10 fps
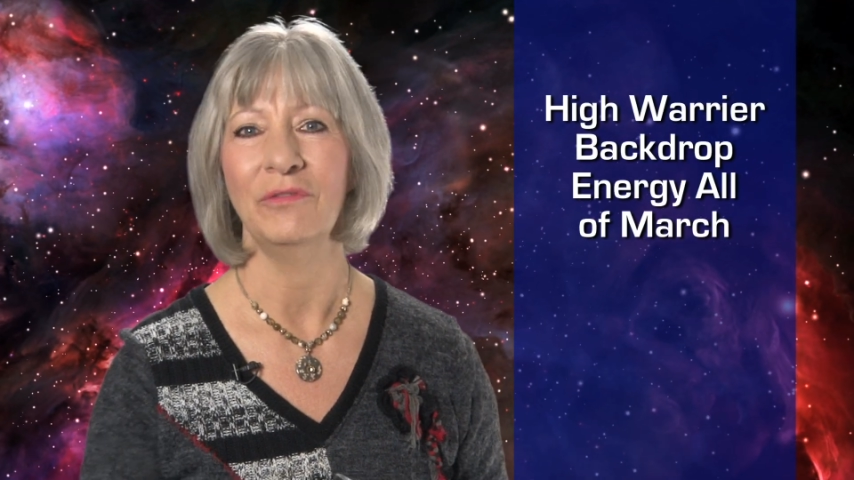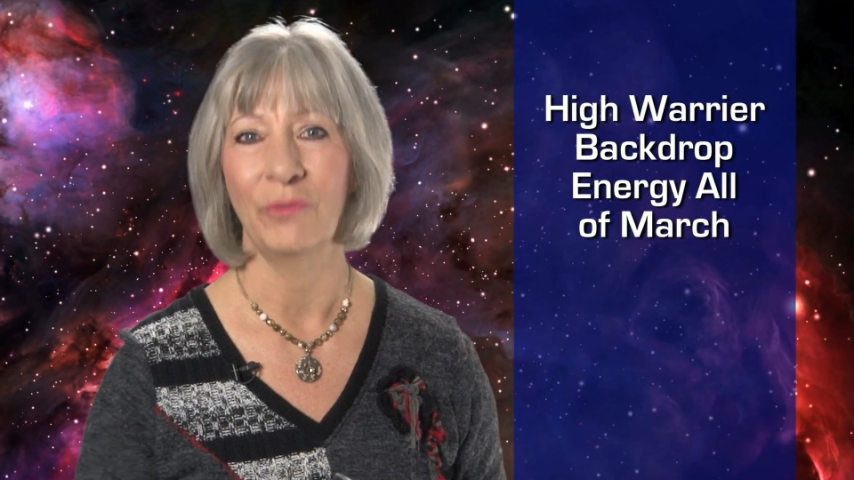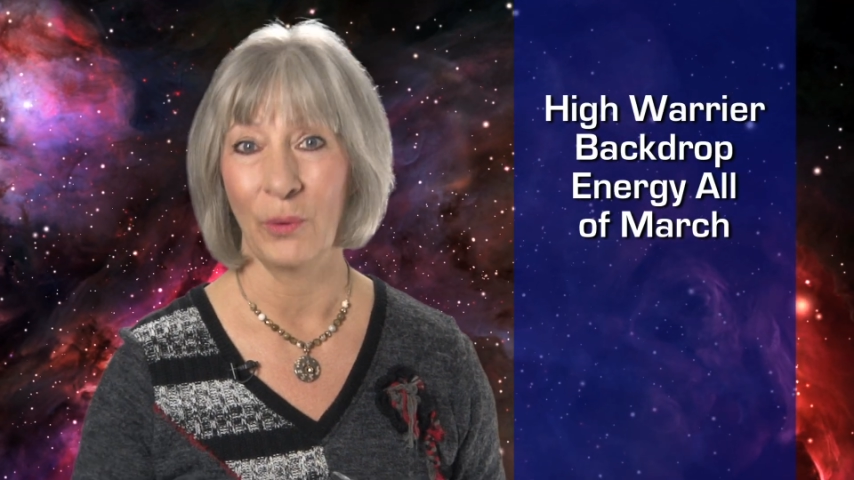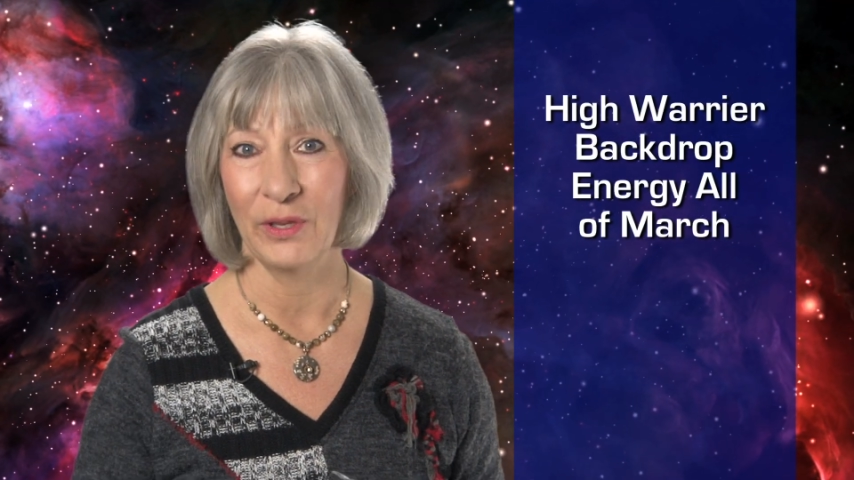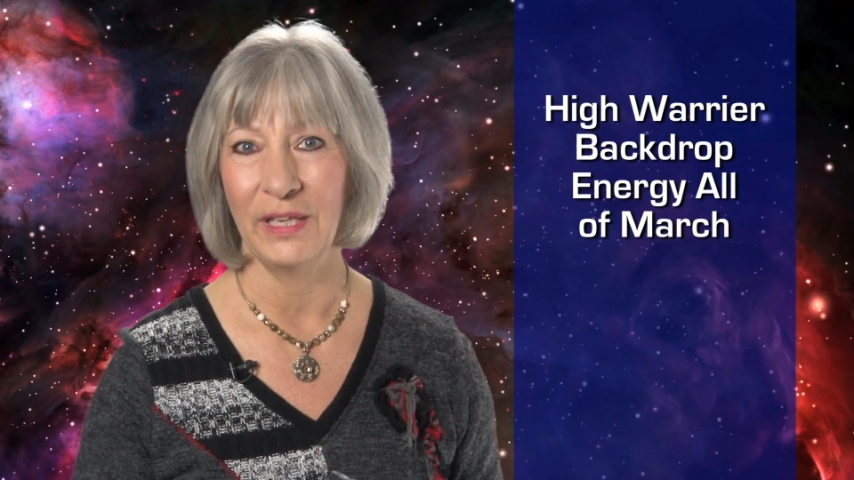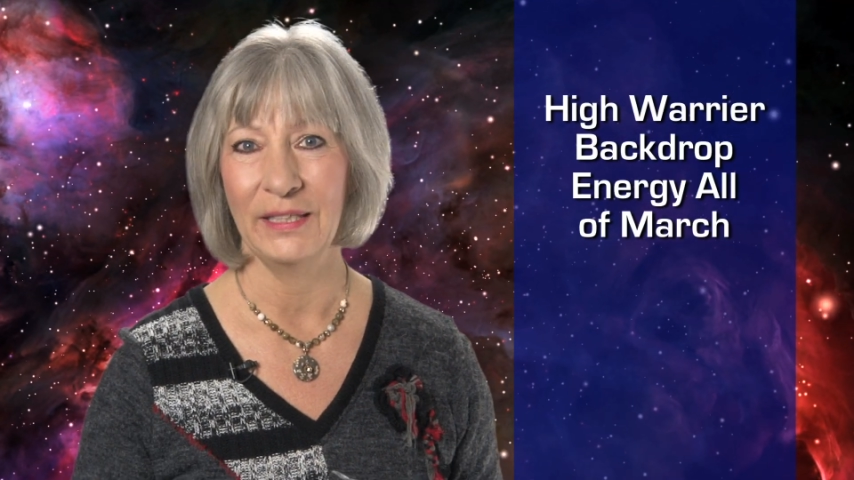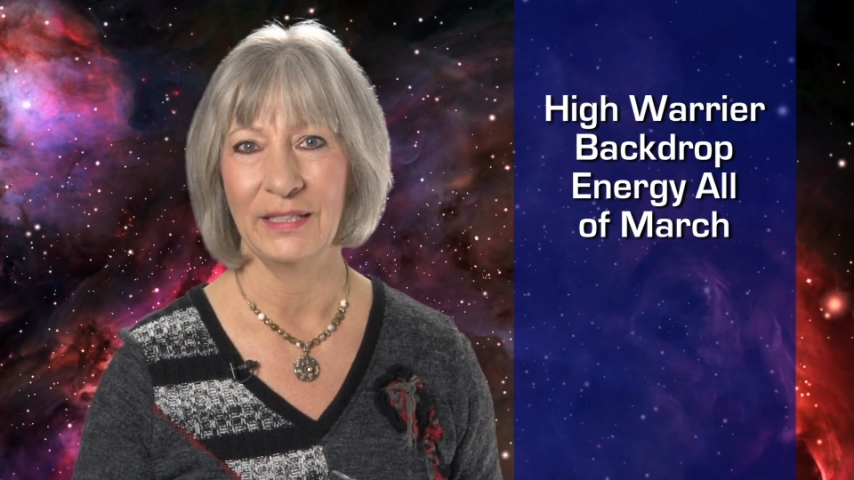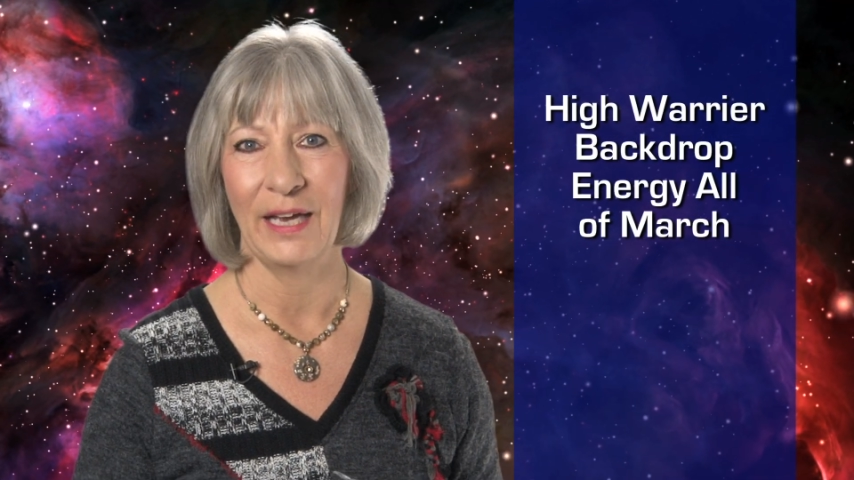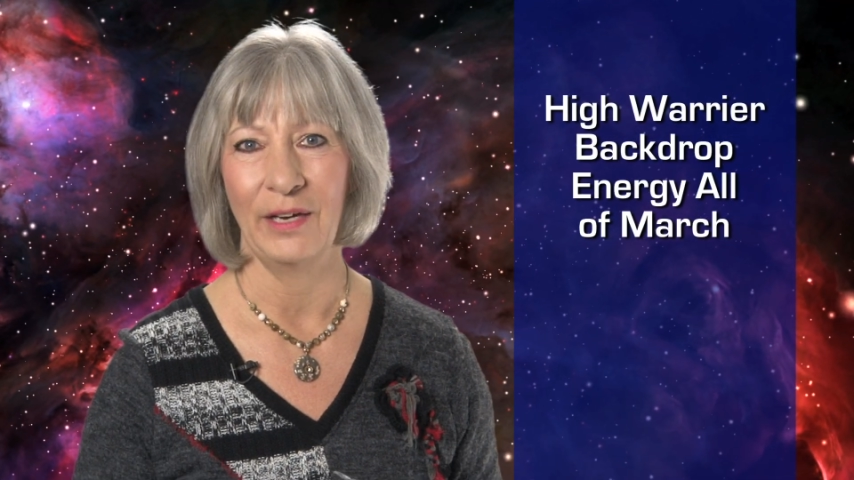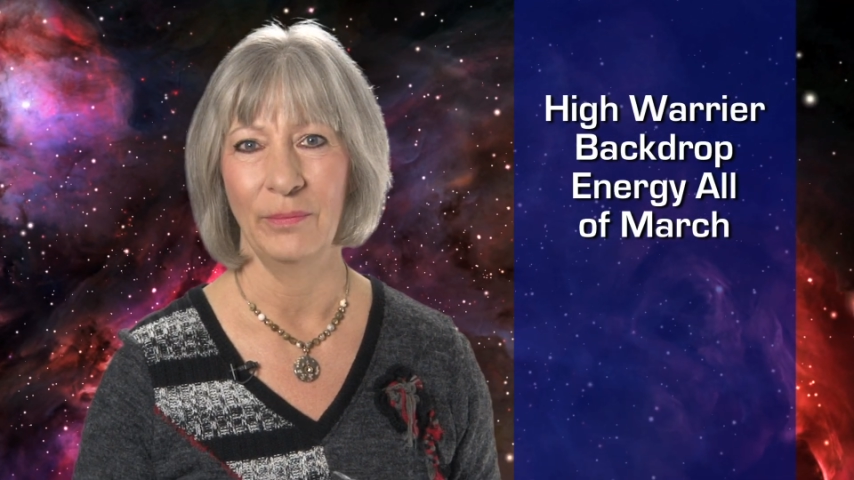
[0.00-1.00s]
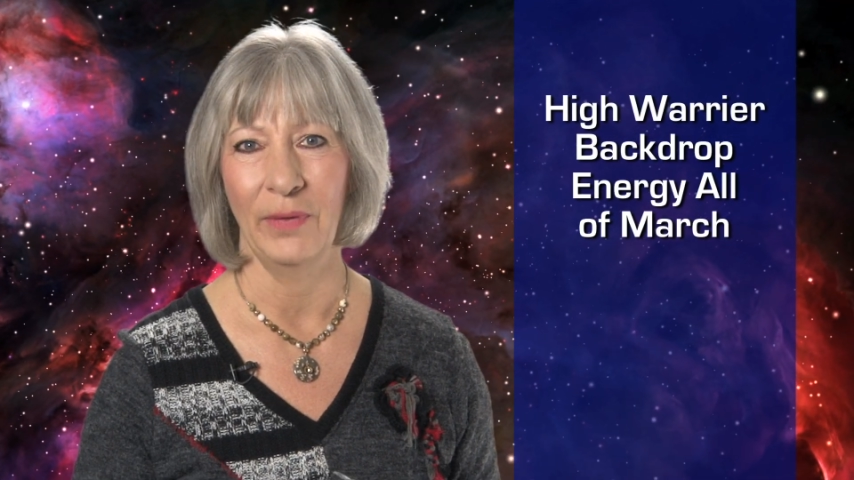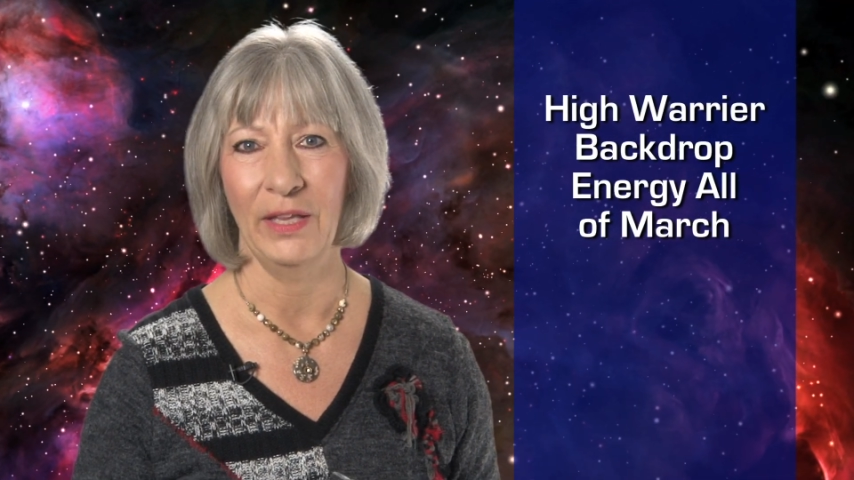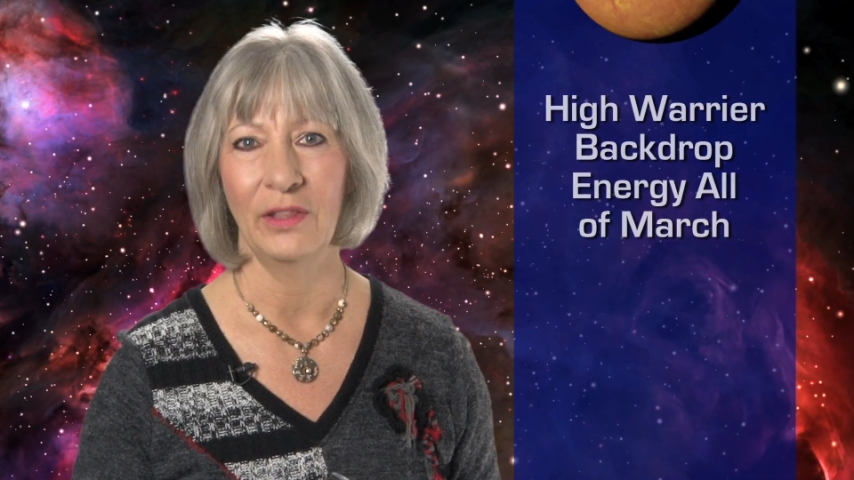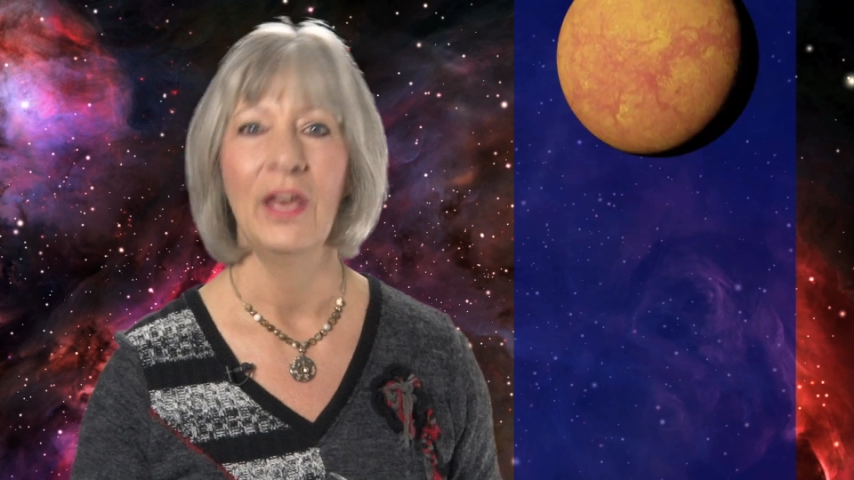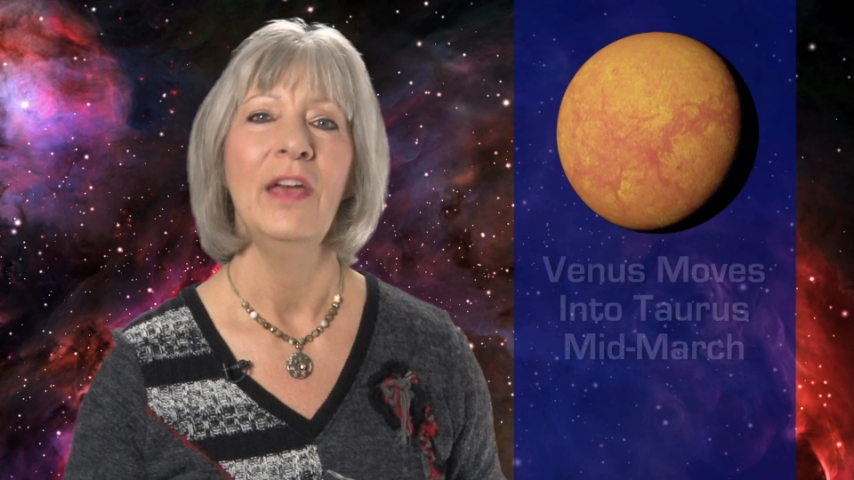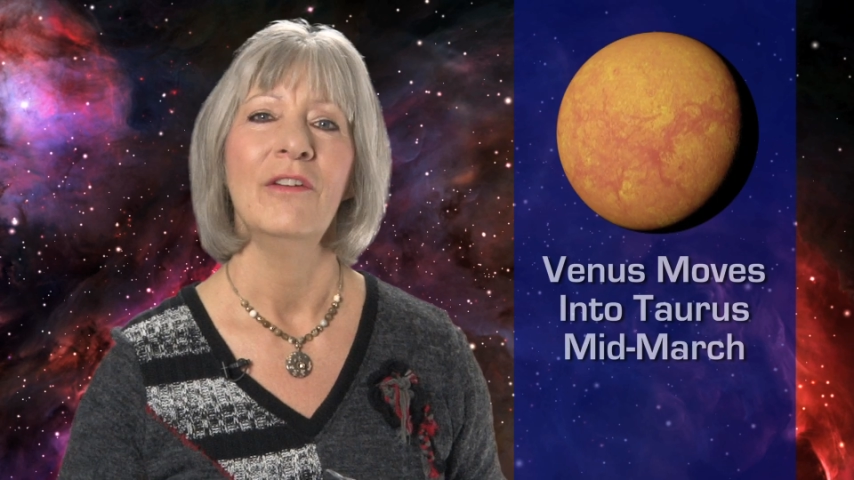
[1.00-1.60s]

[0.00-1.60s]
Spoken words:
for the entire month.